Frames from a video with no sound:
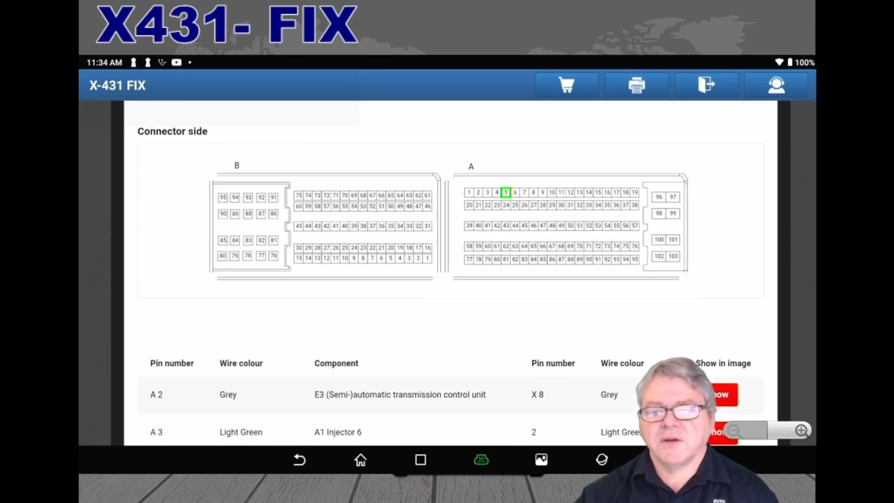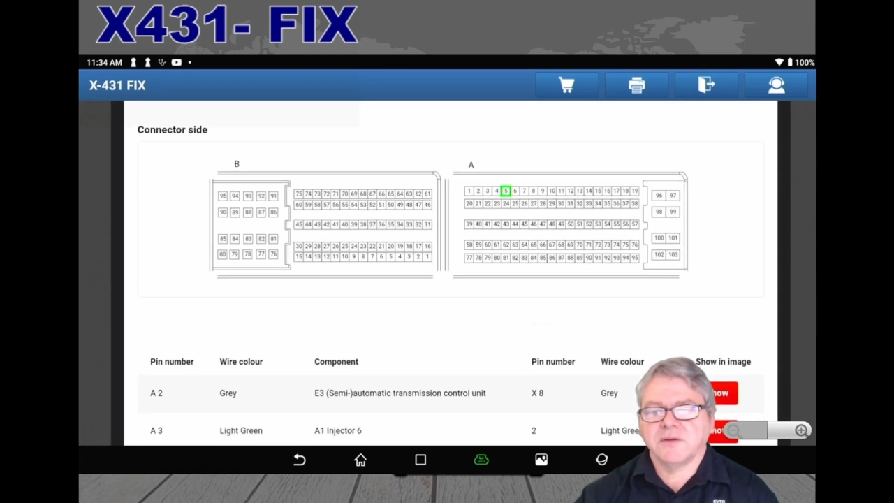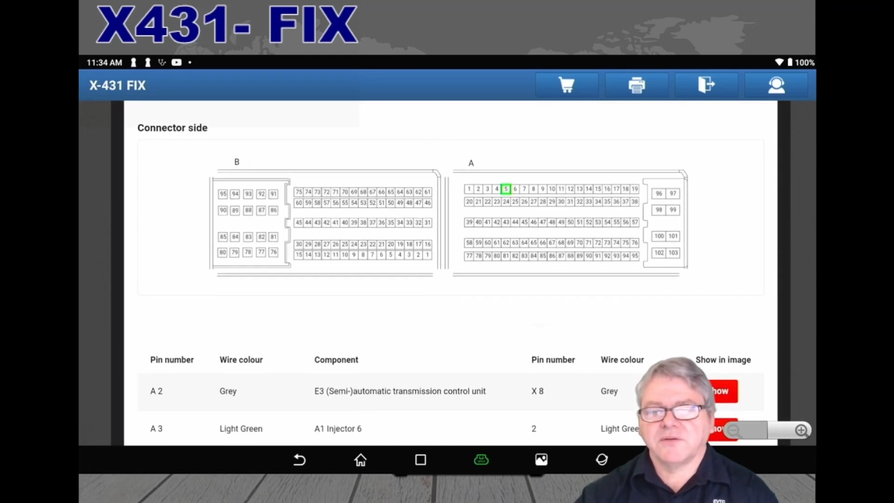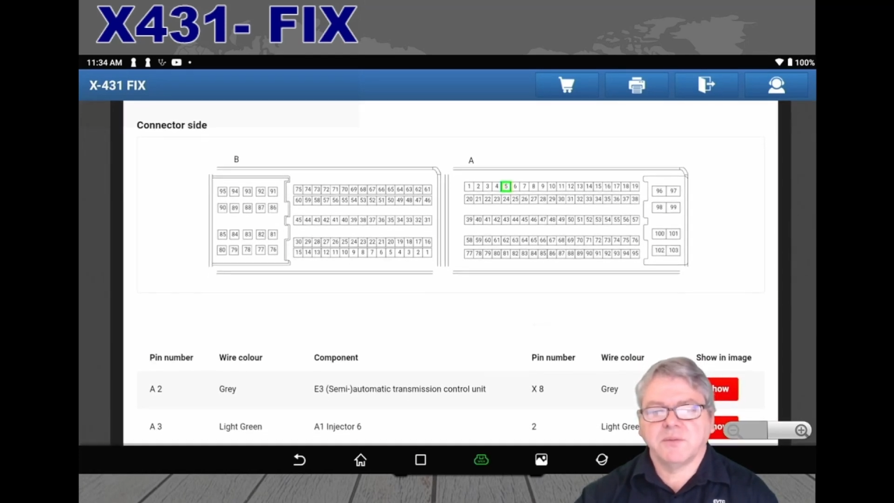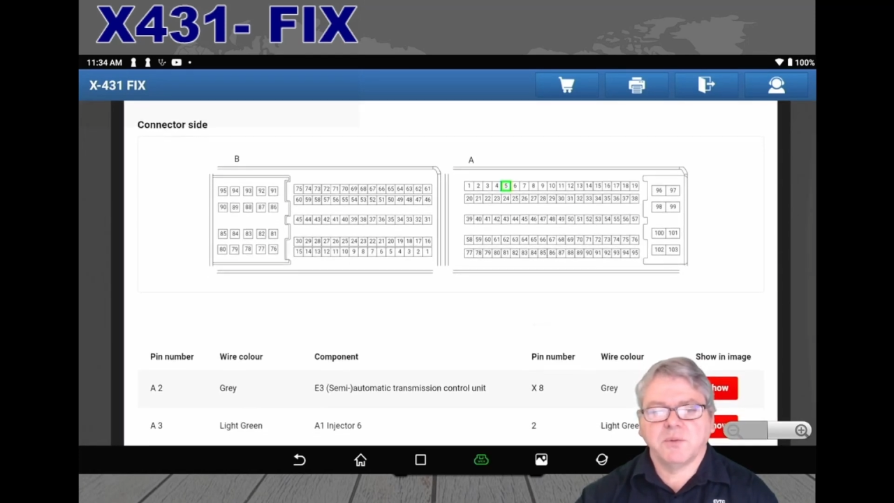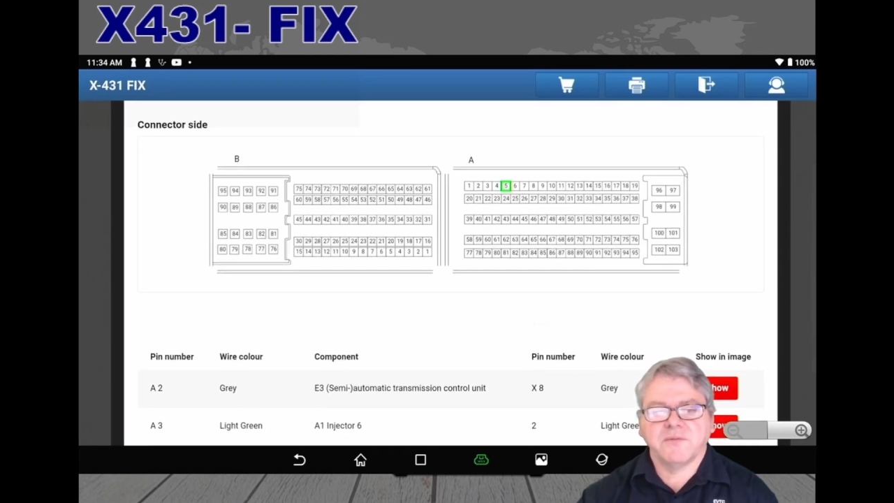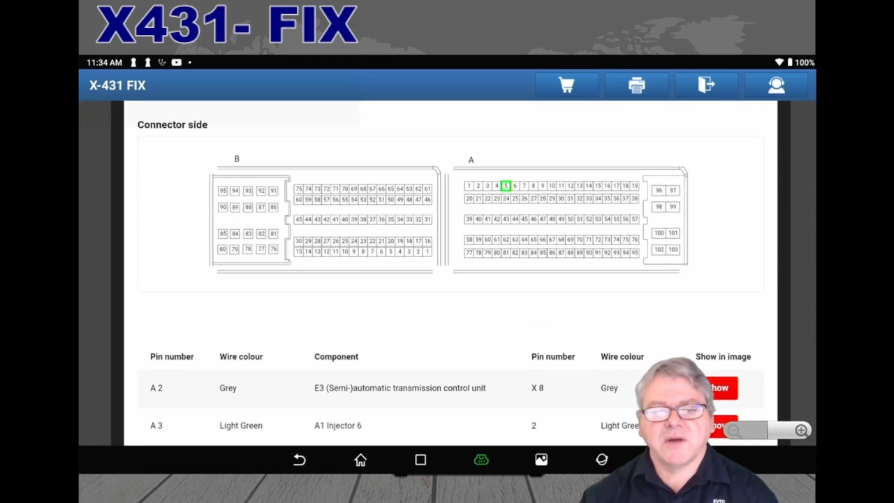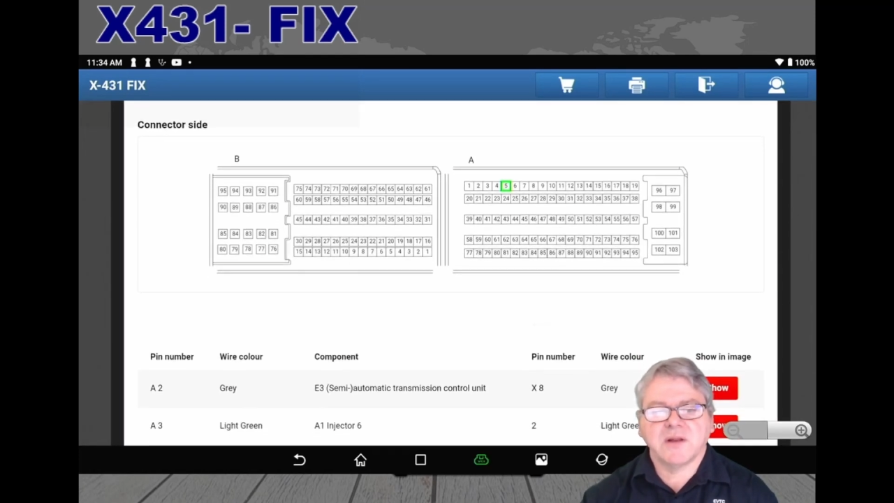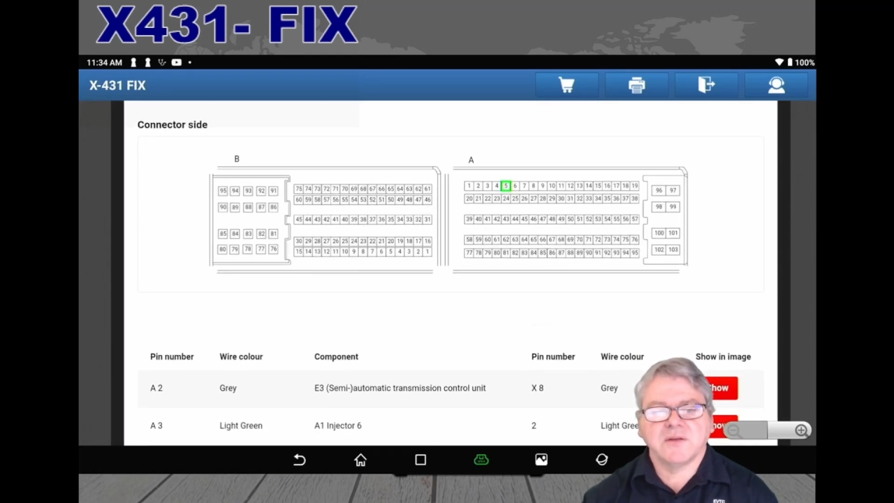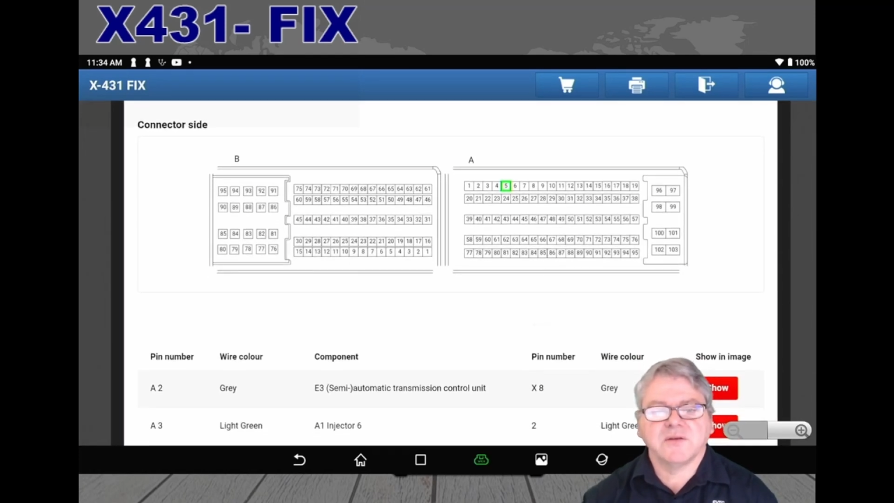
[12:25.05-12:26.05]
As I said, we've
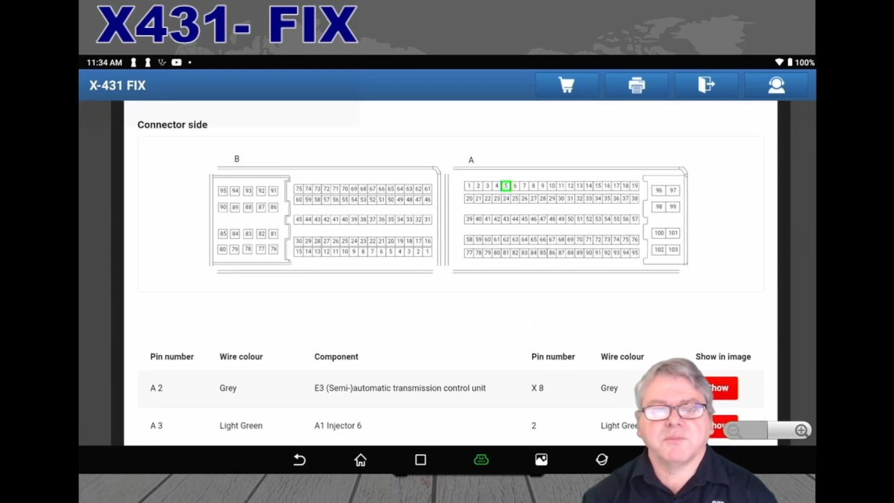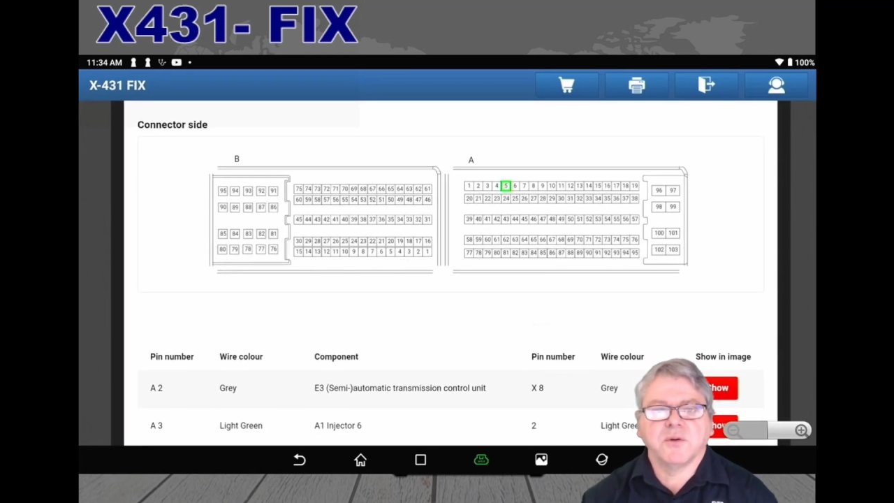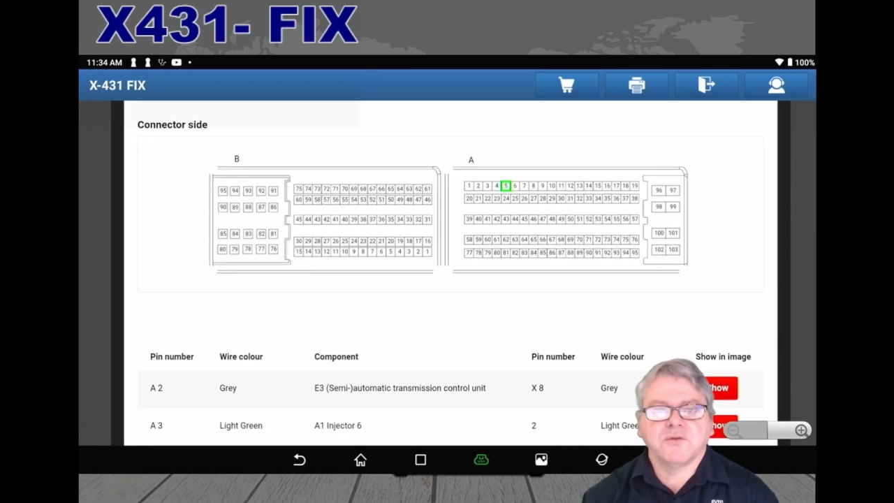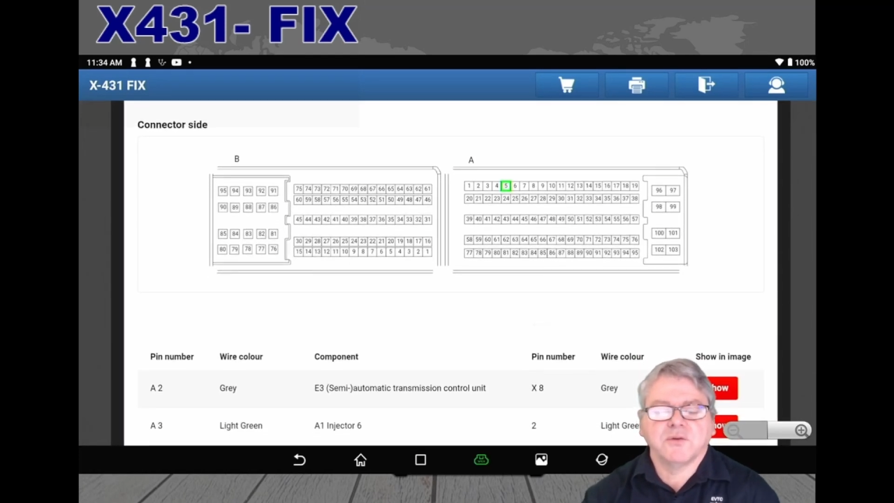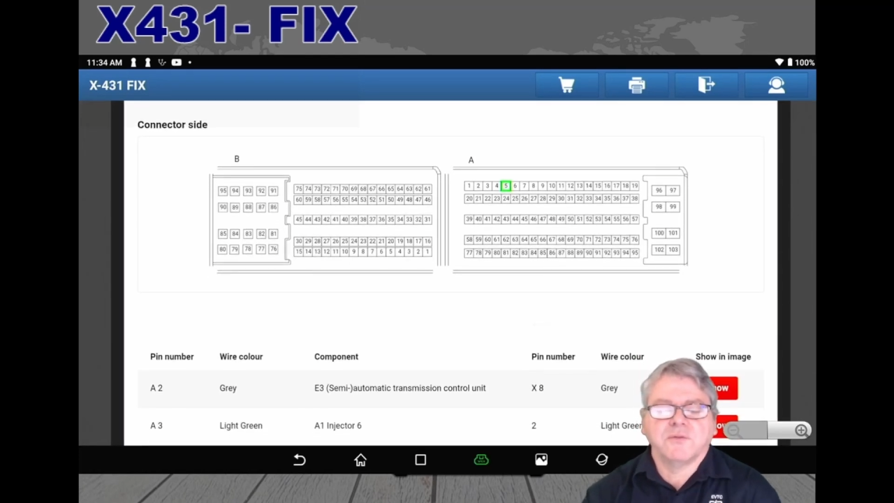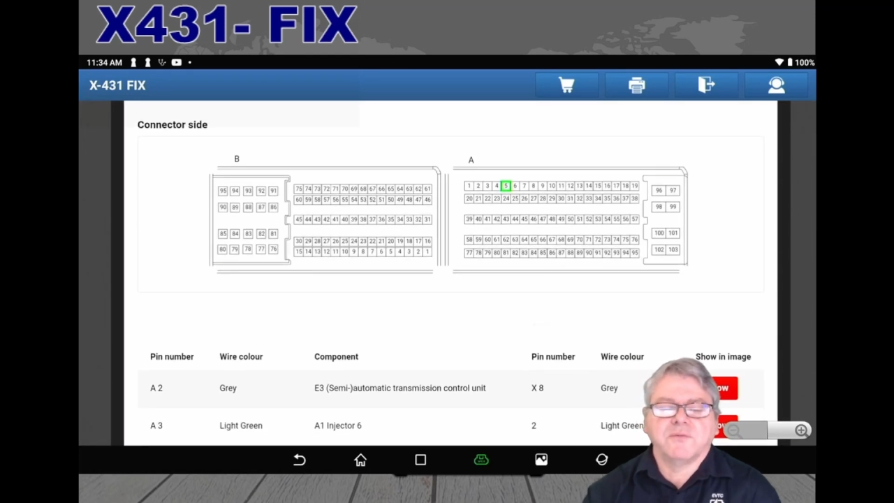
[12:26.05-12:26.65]
added this module